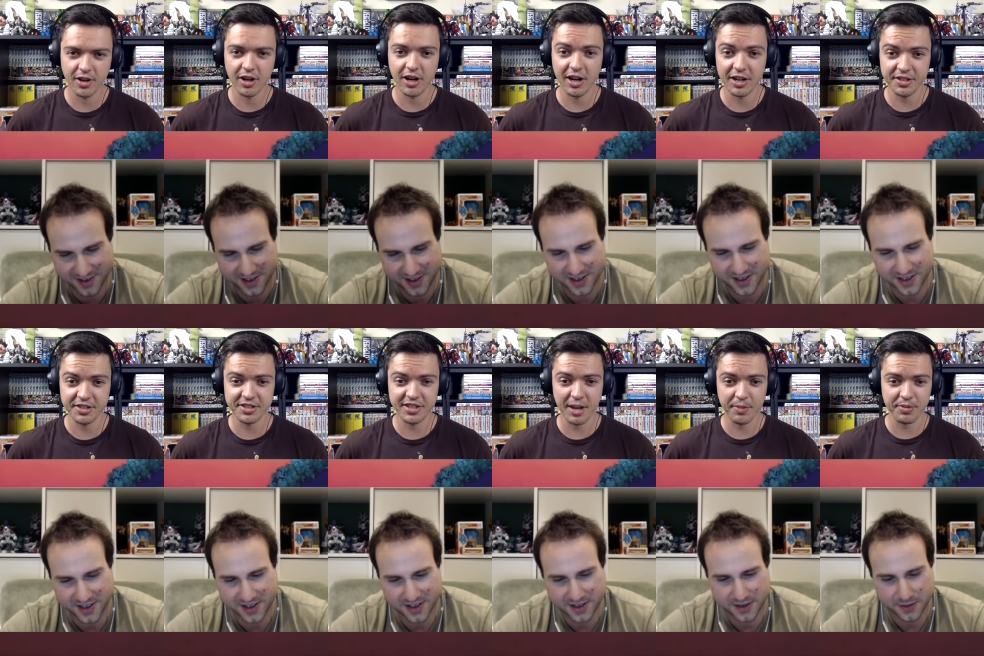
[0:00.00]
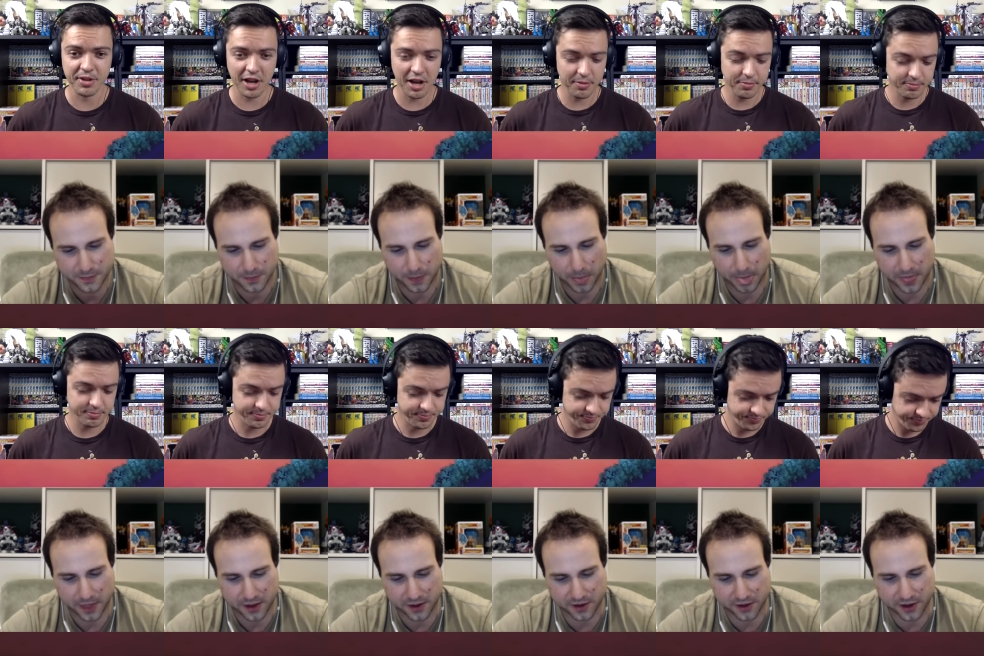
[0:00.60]
Speaker 1: All right, same time.
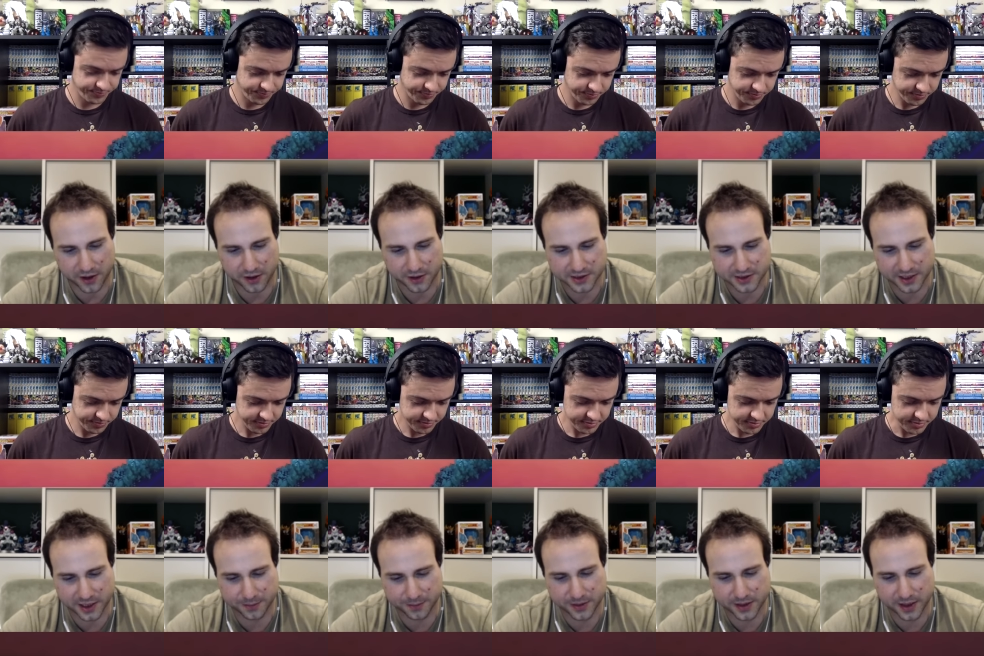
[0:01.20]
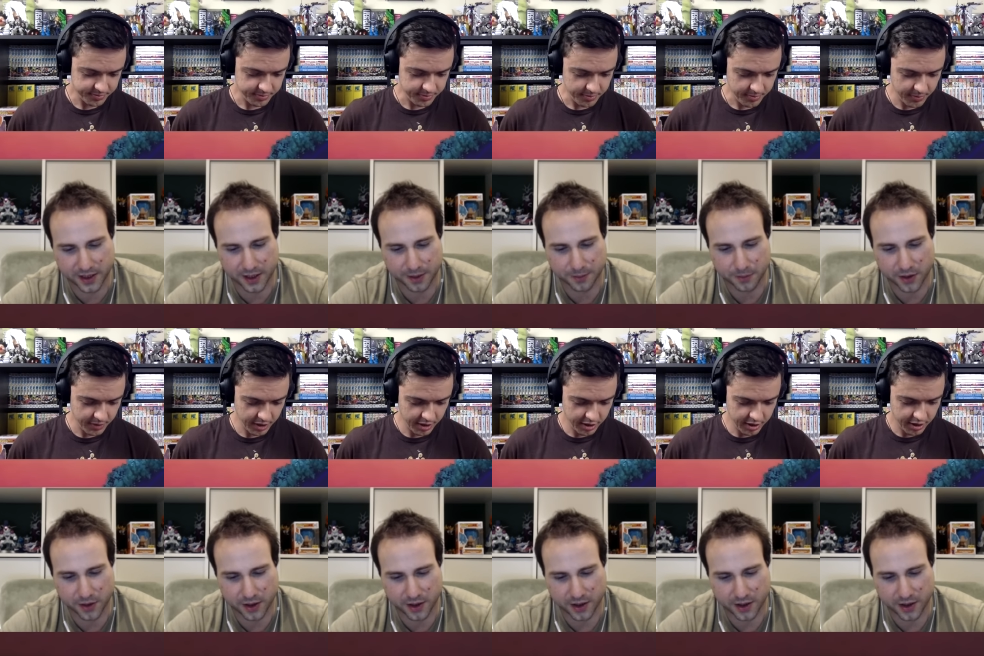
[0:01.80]
All right, same time.
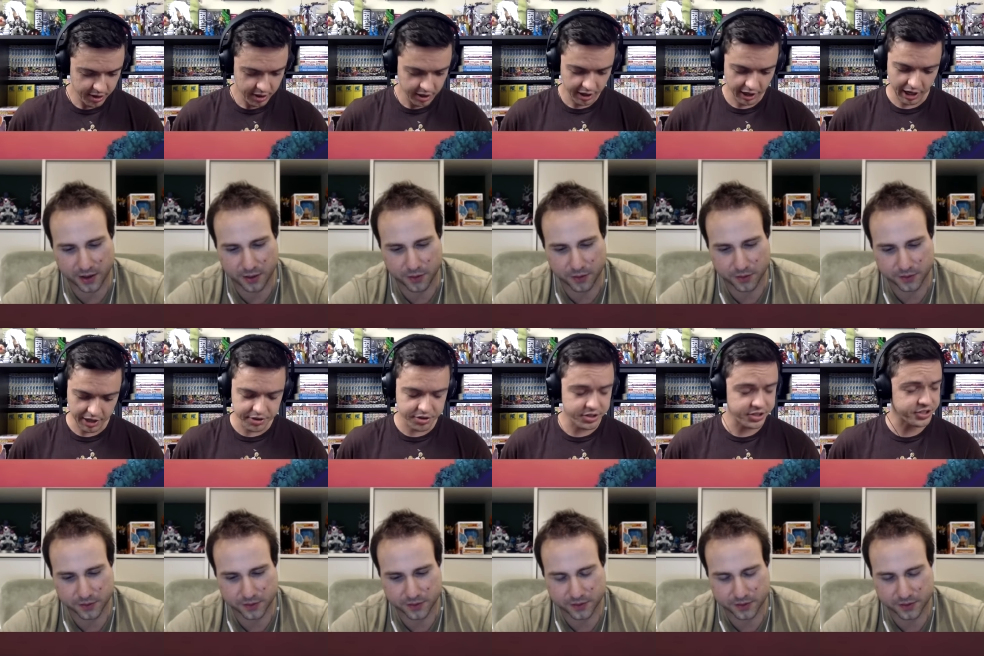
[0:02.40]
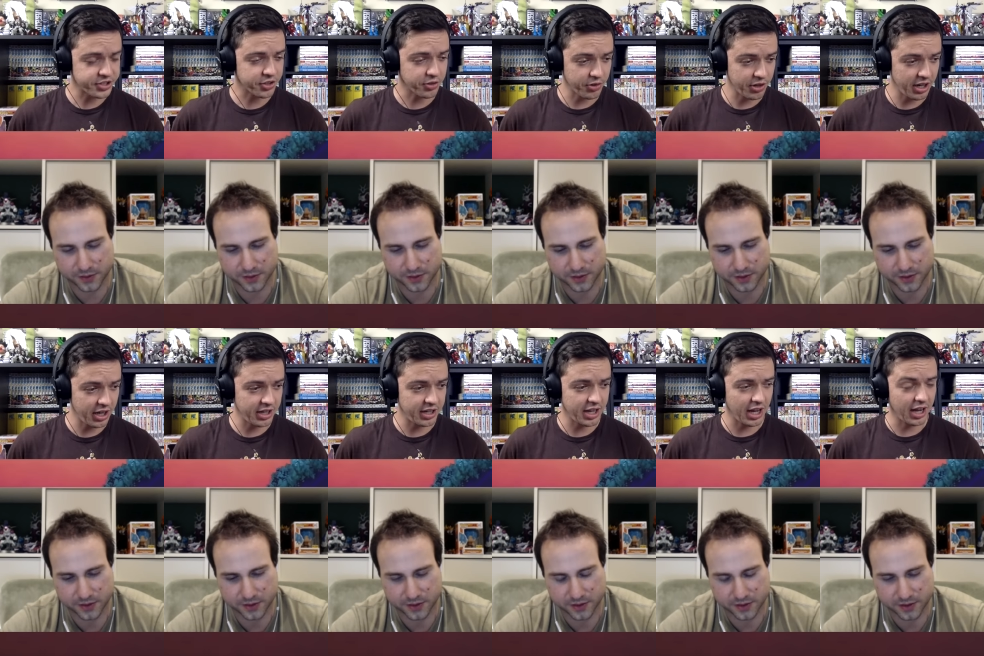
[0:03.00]
Uh, Get to the
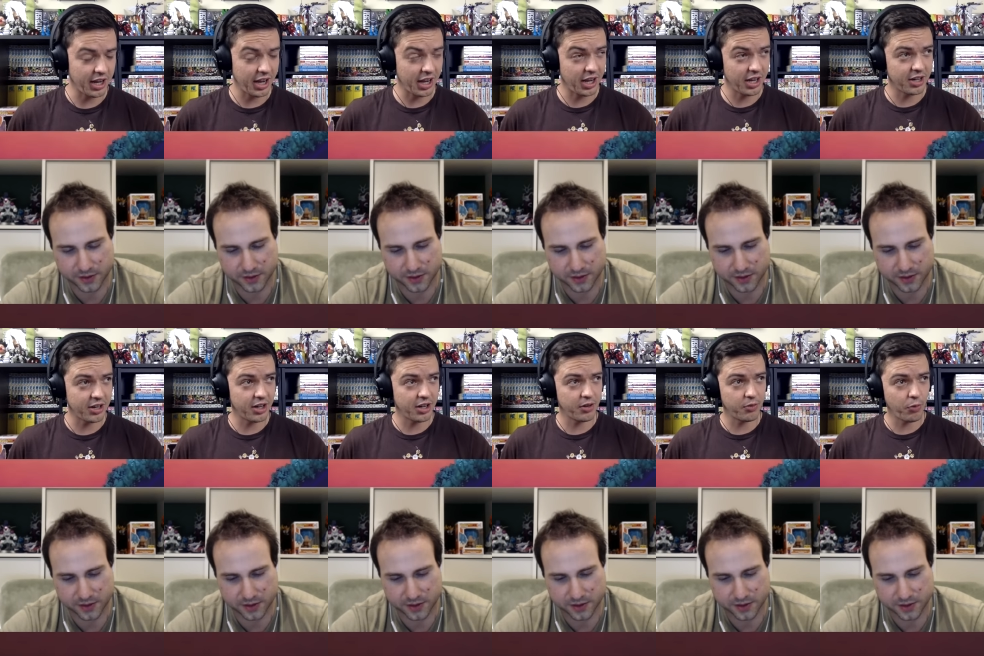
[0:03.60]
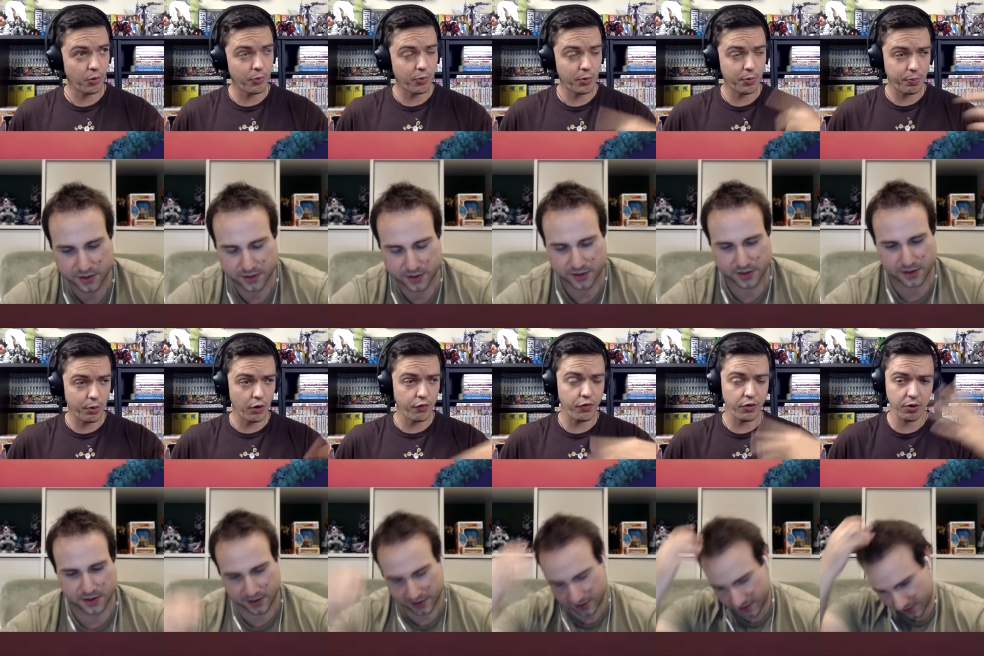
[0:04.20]
screen, and then uh, when we're
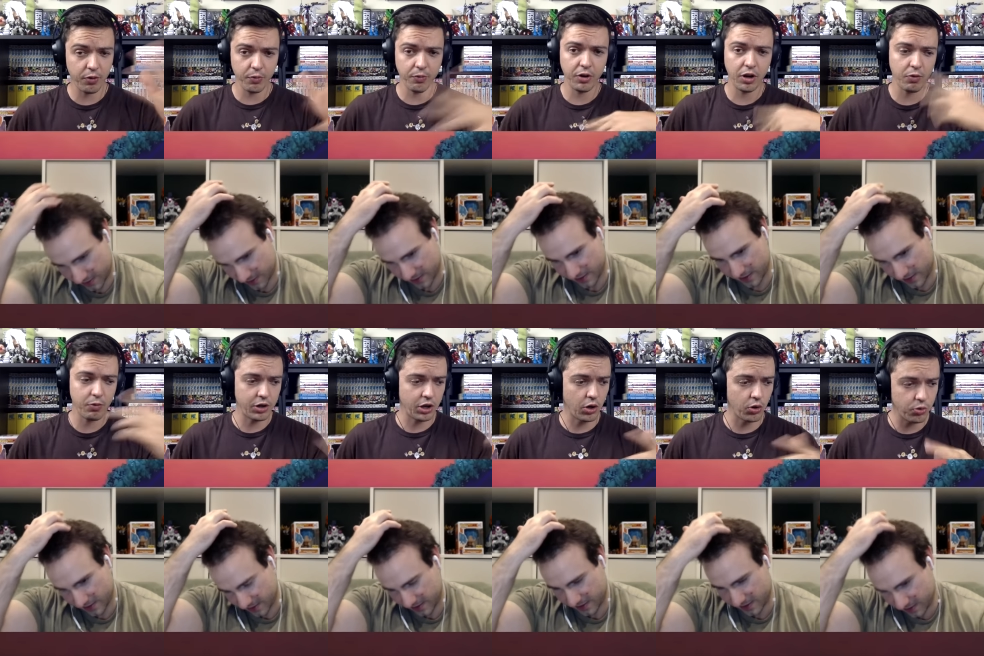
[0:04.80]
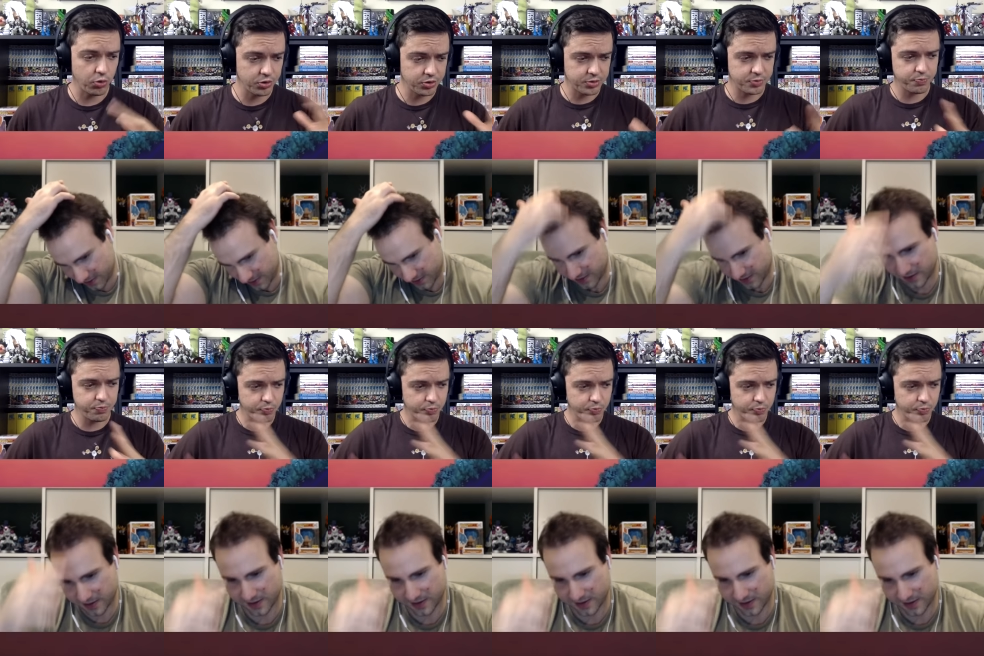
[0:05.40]
both, oh, you know, when Goku's